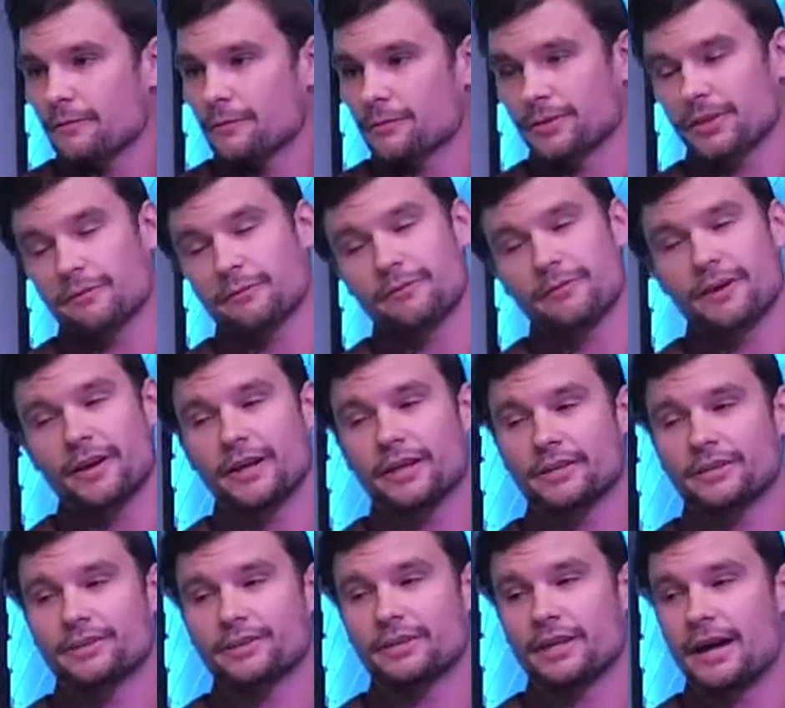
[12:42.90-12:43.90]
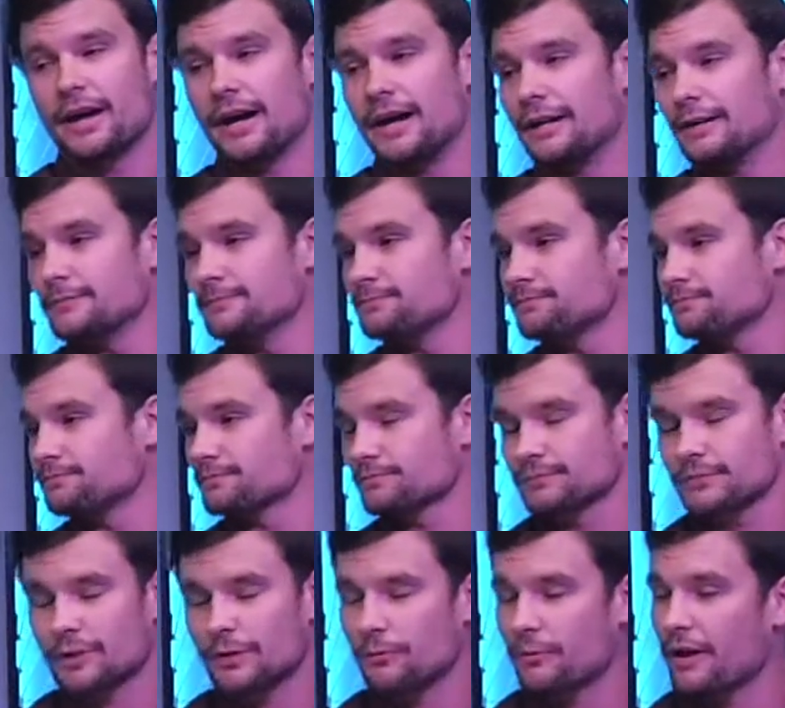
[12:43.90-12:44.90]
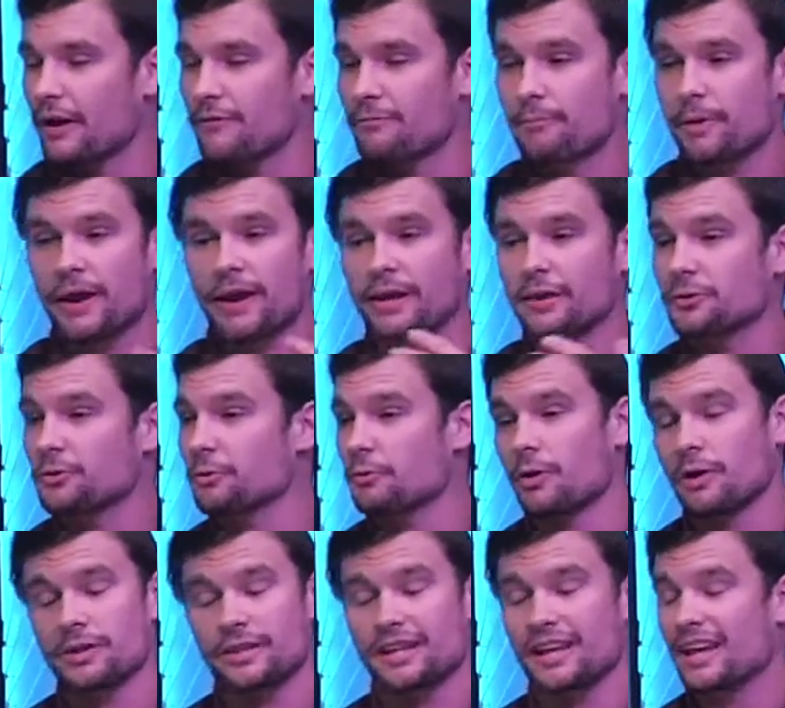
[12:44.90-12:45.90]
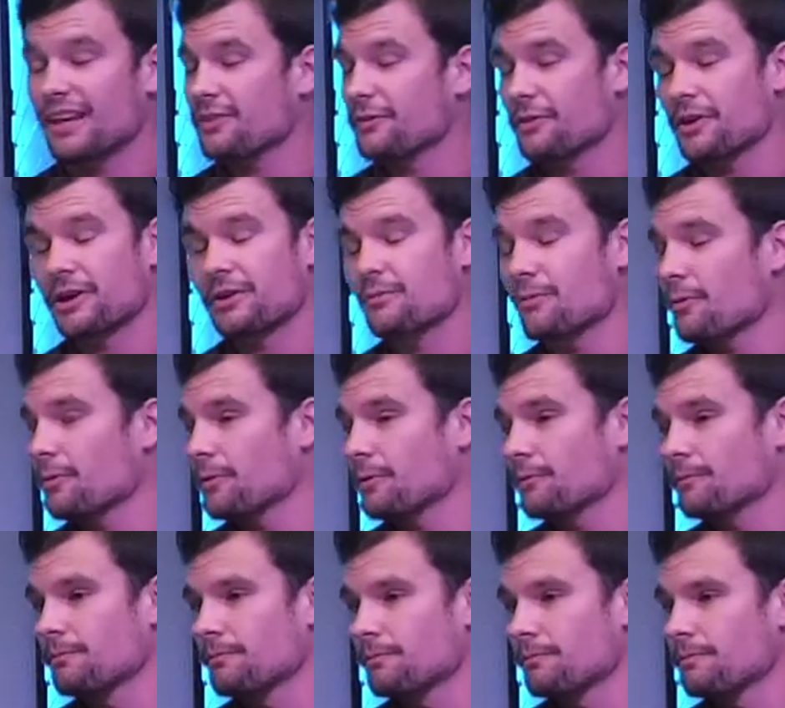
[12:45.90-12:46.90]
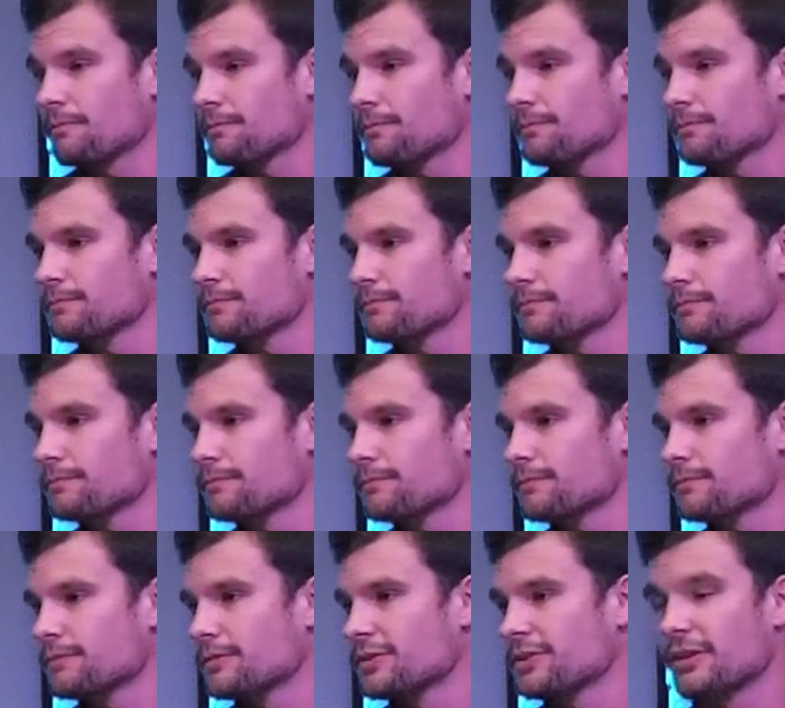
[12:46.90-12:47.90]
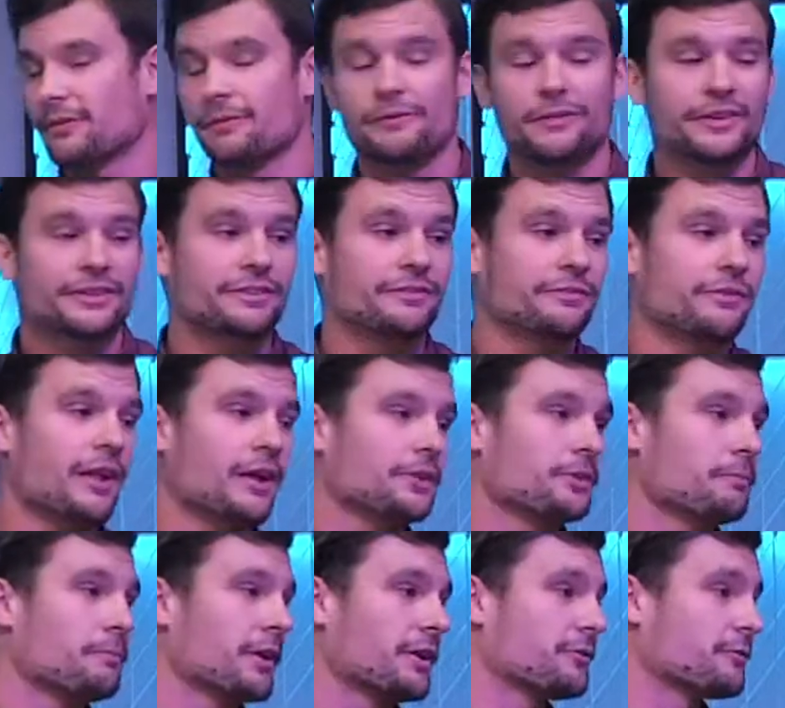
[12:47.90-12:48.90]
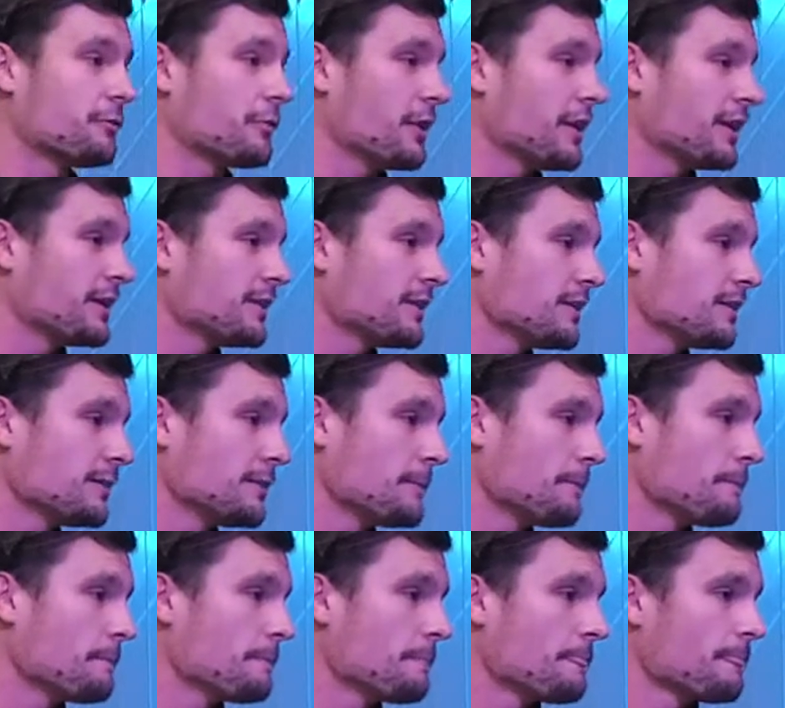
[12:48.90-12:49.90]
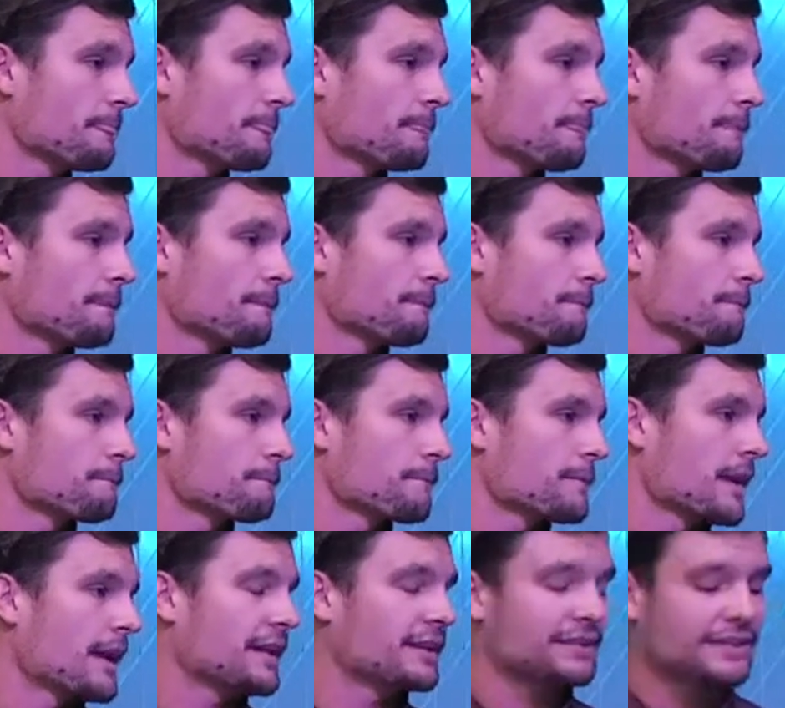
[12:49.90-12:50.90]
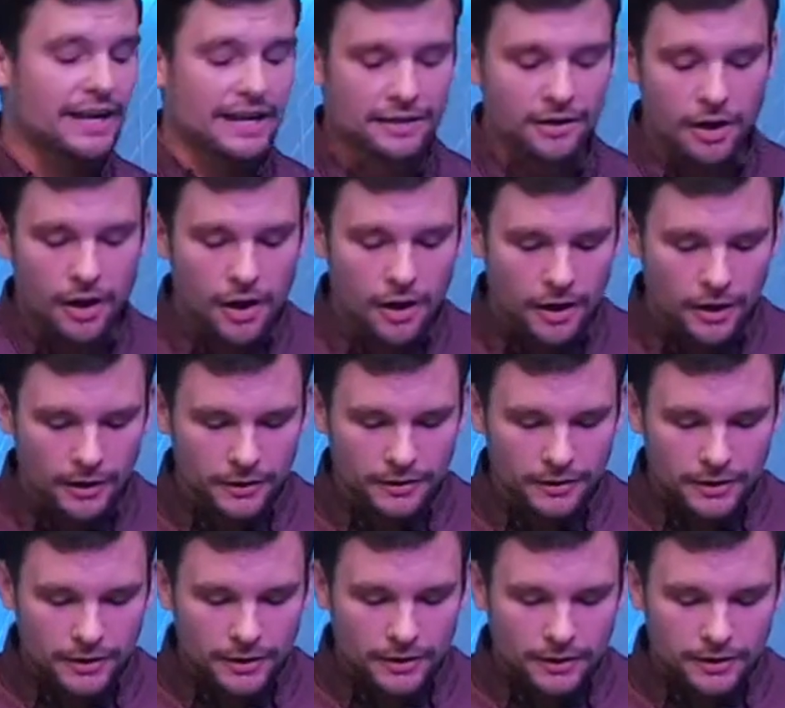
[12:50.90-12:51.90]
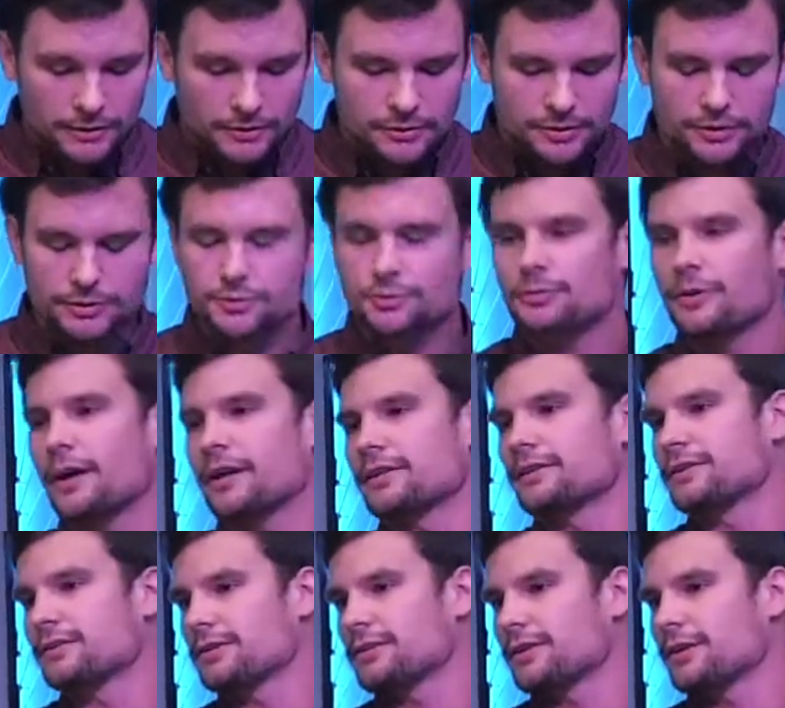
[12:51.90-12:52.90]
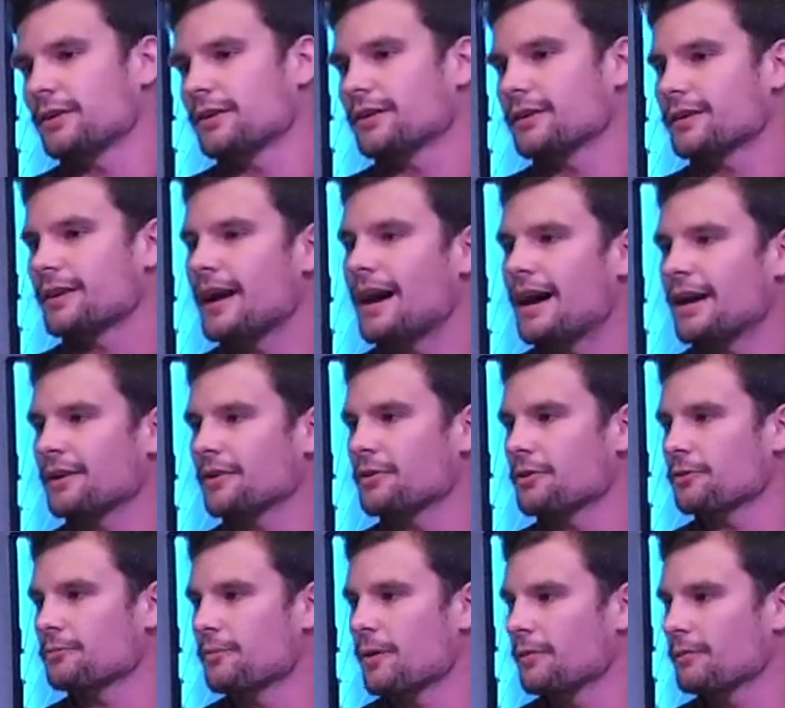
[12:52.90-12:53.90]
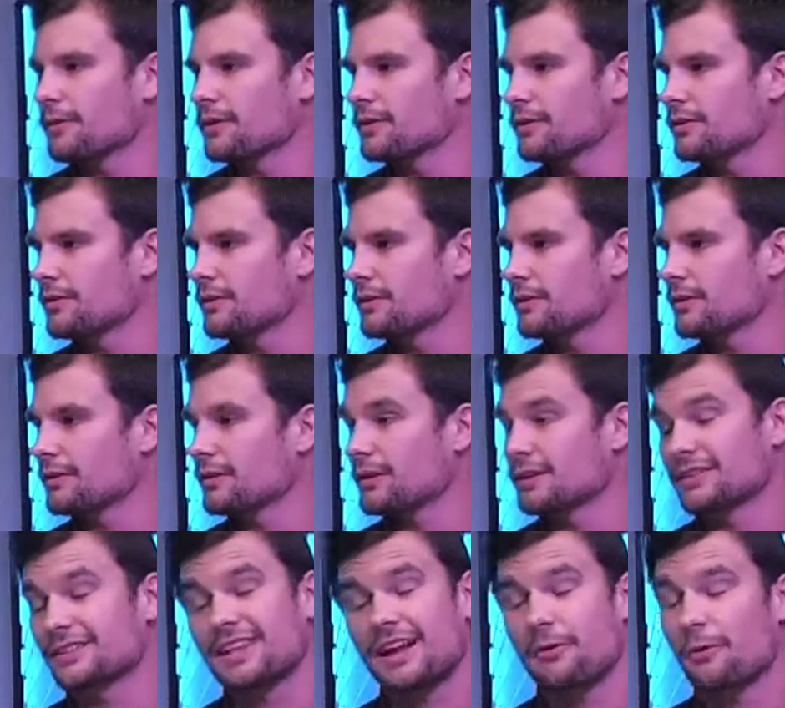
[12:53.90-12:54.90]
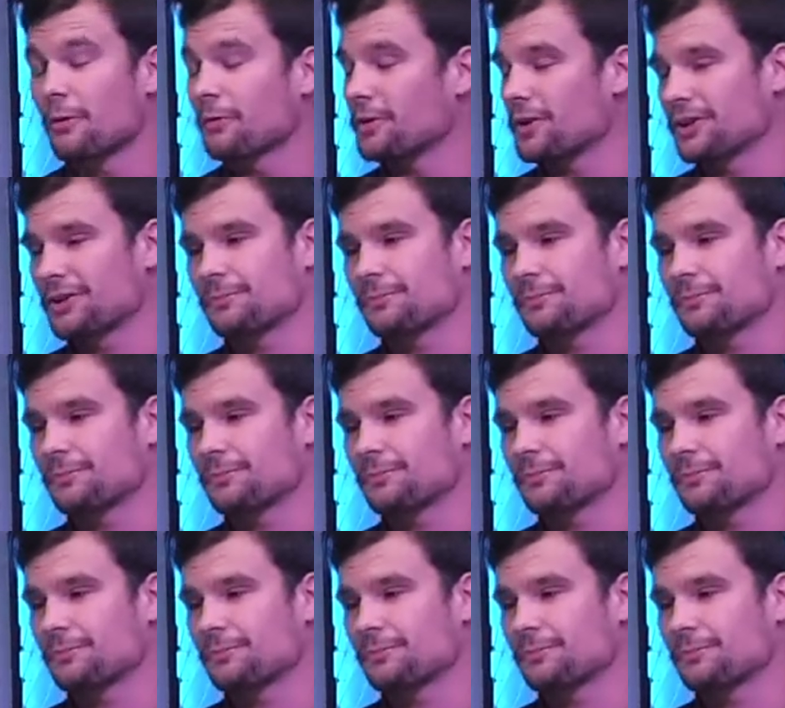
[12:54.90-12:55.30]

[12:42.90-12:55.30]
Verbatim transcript: For some of us, um, we have parents who aren't together anymore. Some of us have lost a best friend. And it's kind of hard to trust God in those moments because it's not what we